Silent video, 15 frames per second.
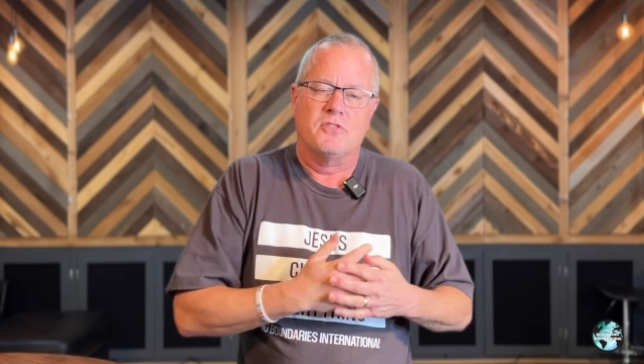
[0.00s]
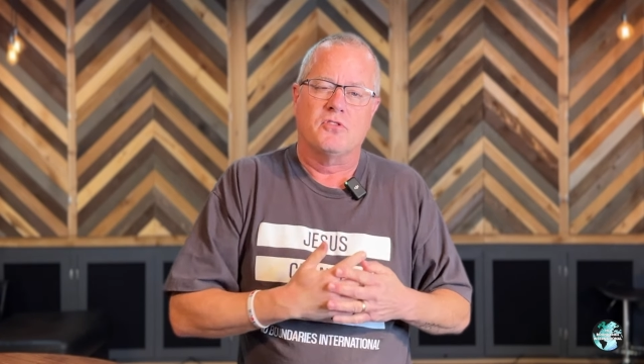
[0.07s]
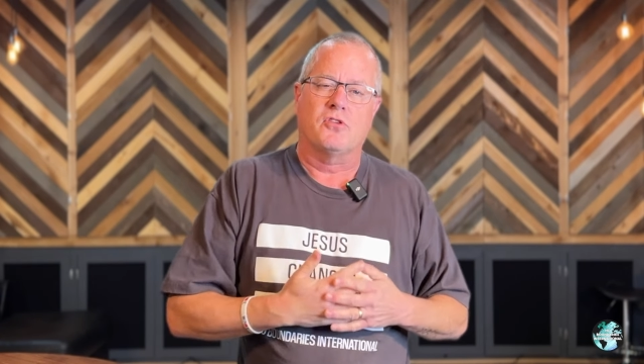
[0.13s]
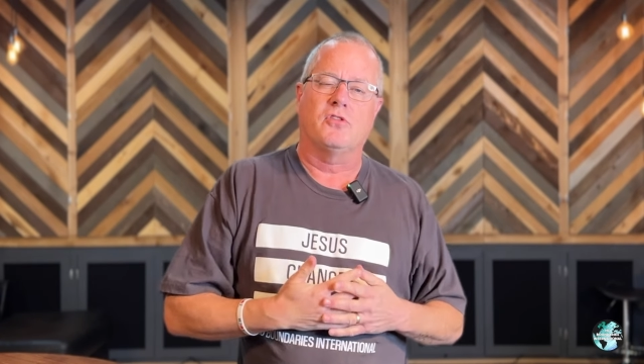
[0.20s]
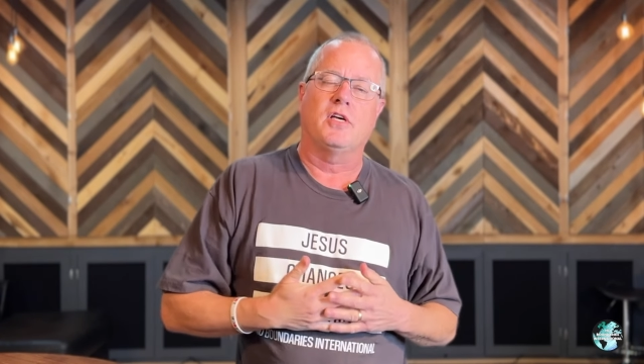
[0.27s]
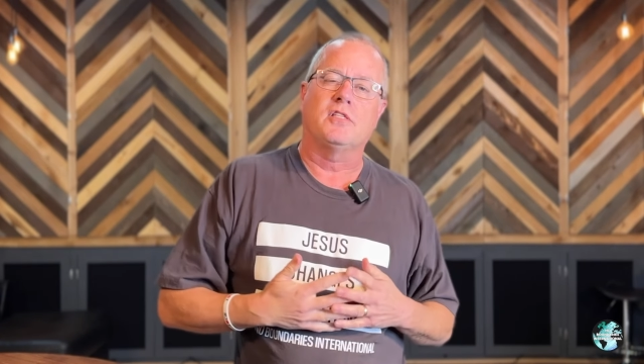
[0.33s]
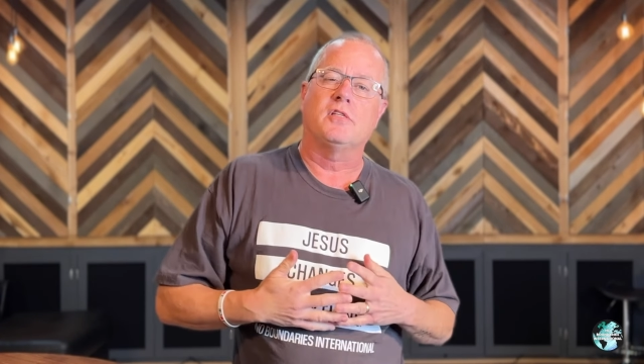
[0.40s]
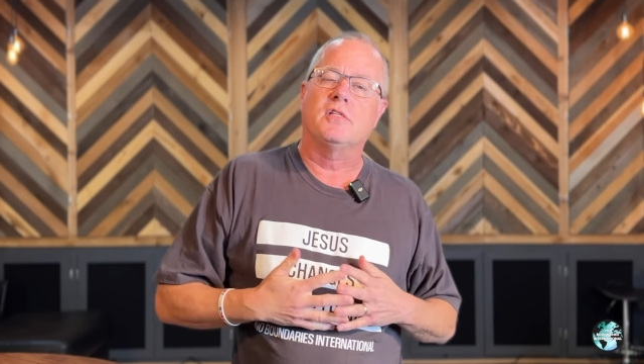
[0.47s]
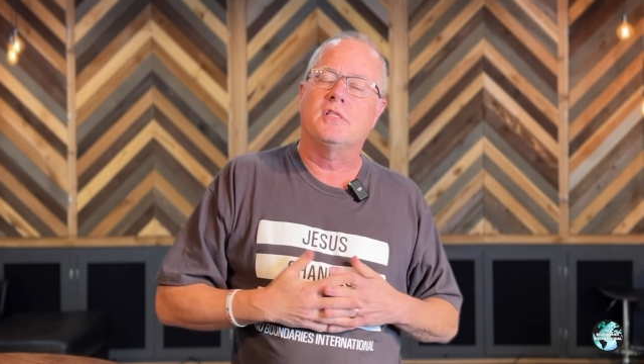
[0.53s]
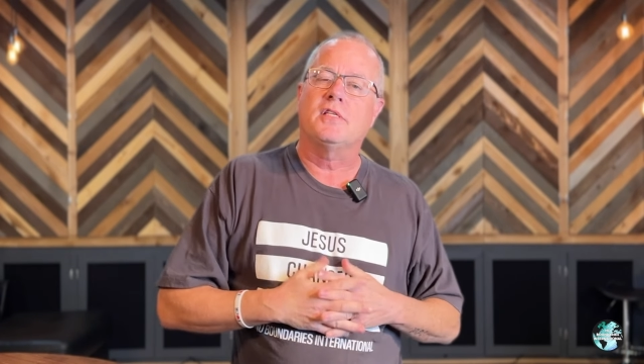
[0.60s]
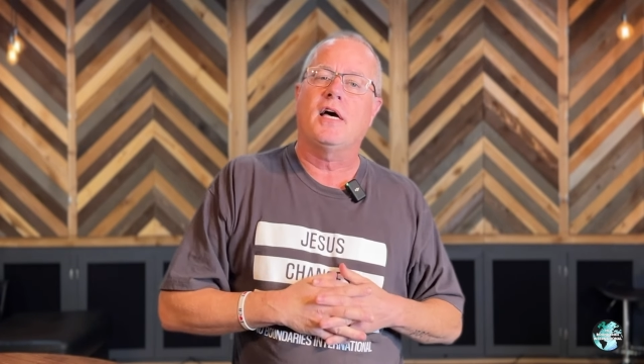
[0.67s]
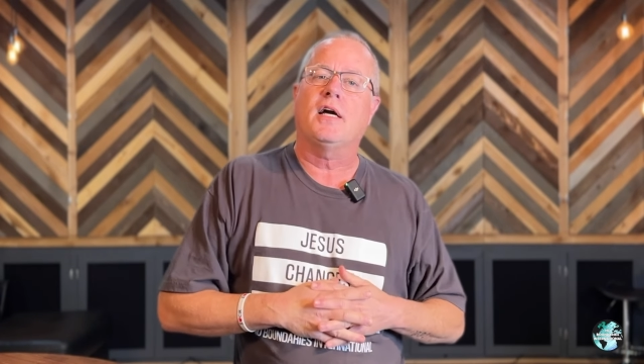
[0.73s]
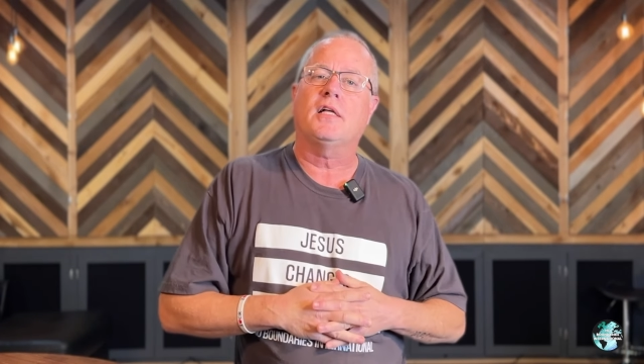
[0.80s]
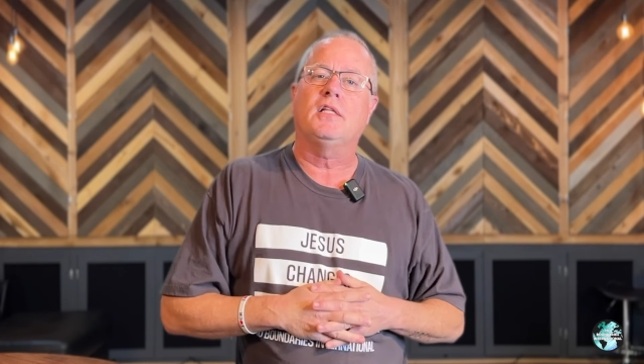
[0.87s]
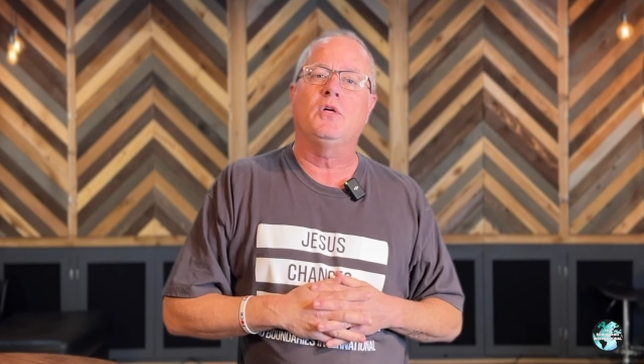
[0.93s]
So that's
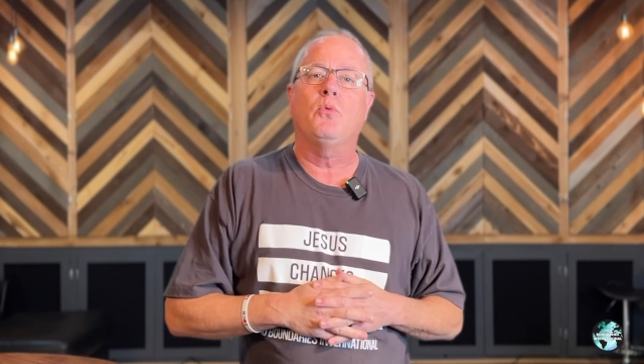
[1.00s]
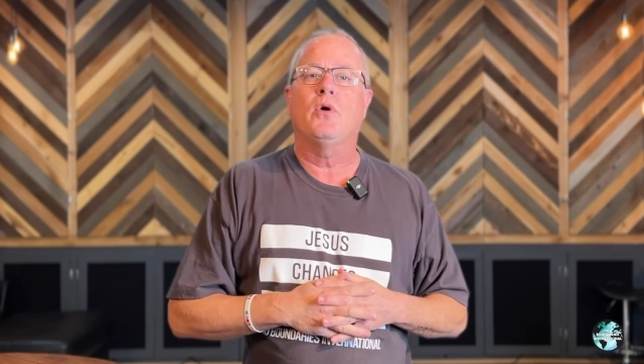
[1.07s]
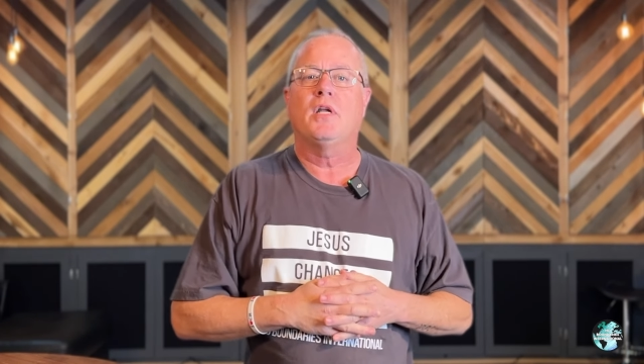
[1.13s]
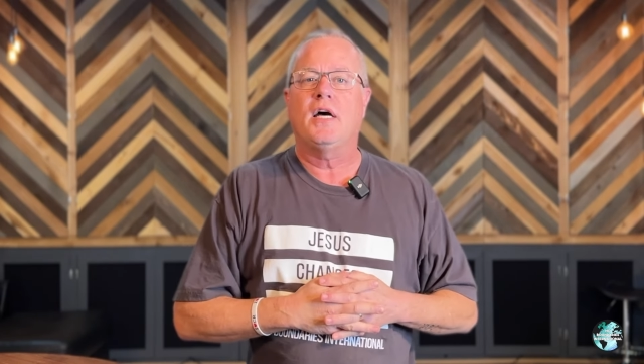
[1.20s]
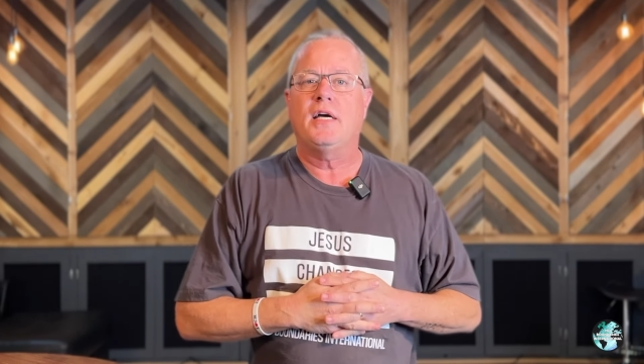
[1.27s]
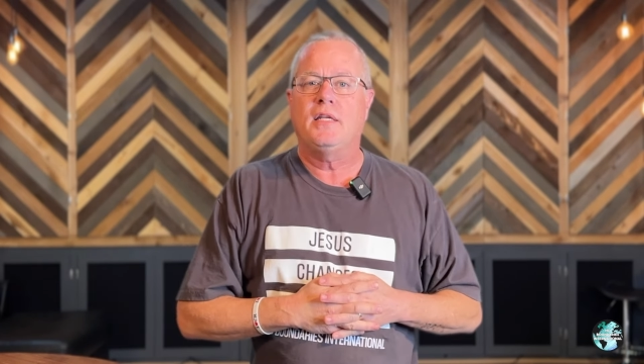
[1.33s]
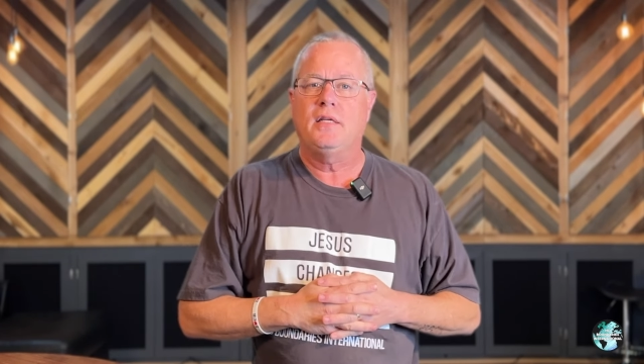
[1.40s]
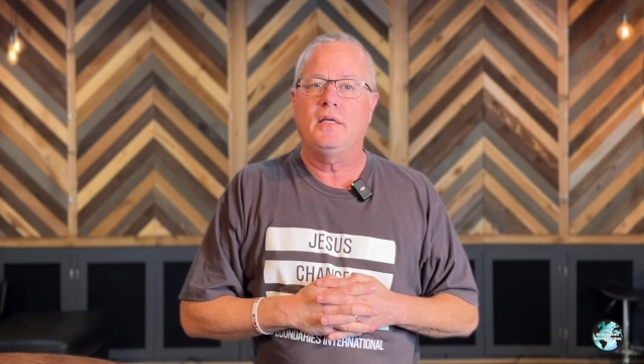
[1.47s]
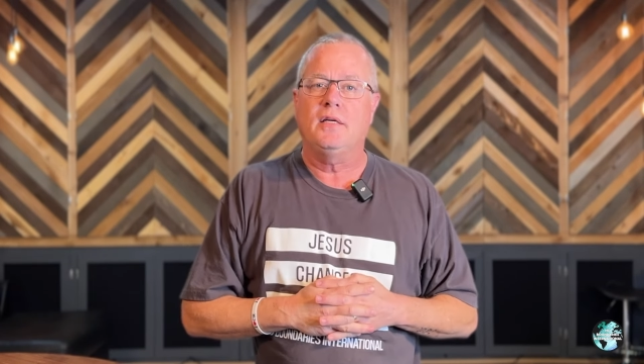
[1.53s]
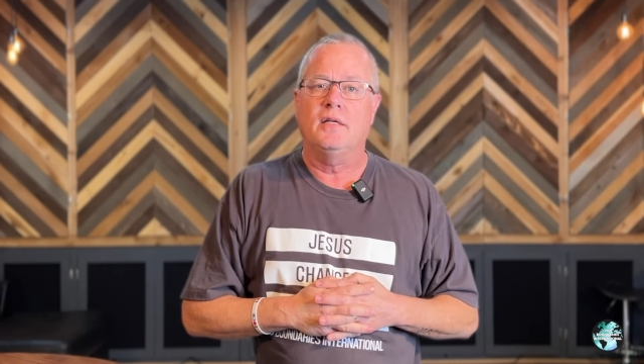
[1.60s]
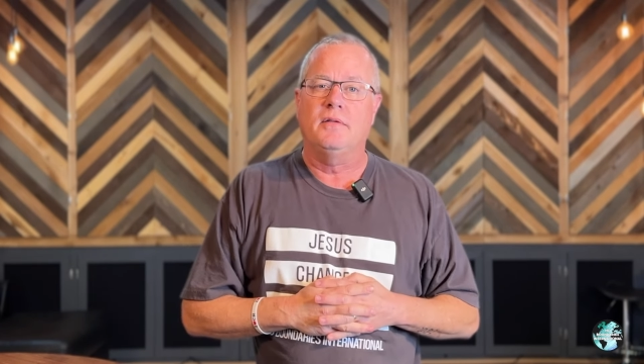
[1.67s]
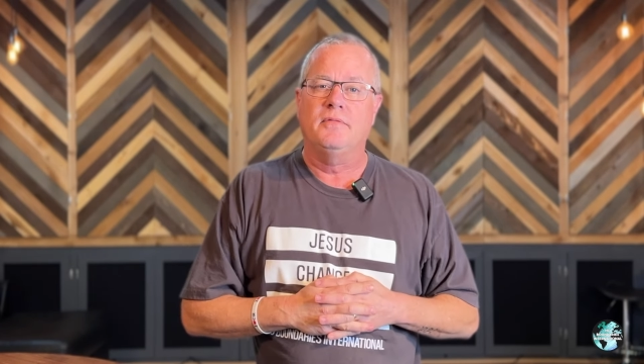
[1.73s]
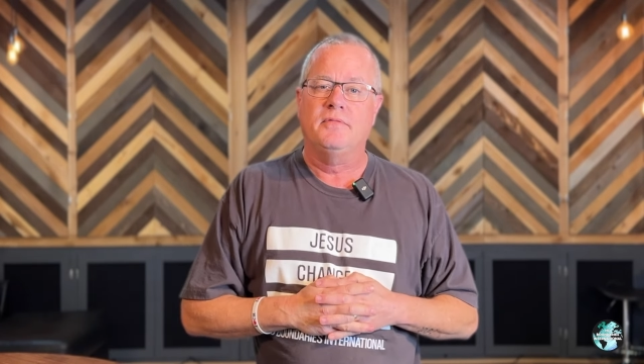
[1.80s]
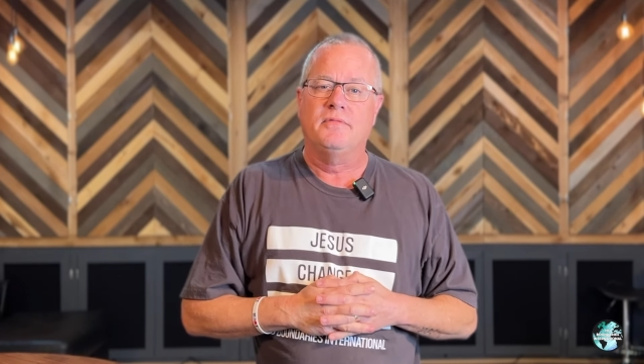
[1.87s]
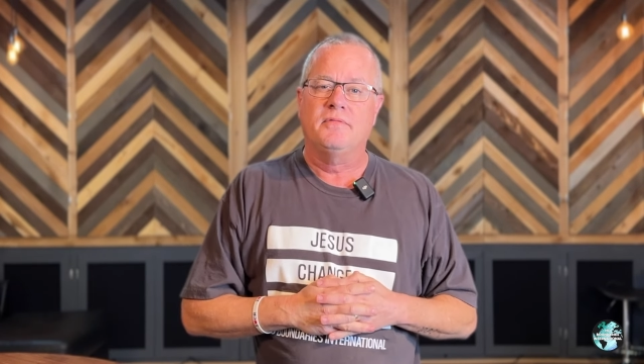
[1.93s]
exactly what I
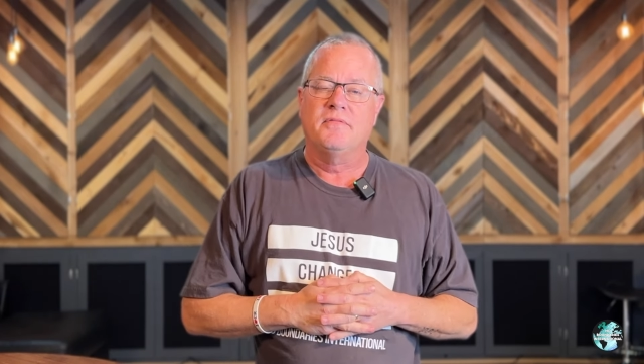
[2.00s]
did.